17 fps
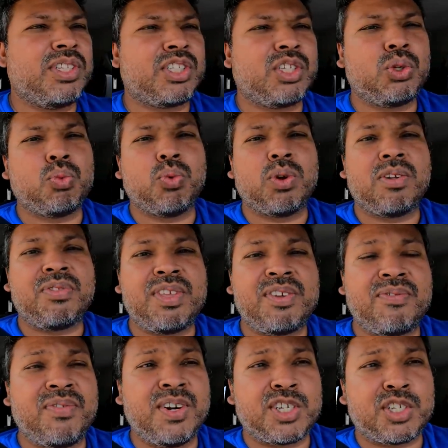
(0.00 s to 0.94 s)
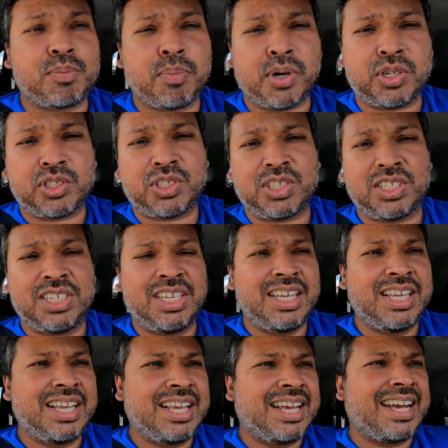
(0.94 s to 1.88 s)
This is one of the first spots
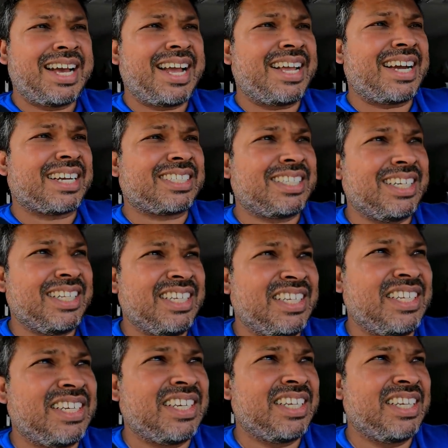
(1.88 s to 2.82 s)
I actually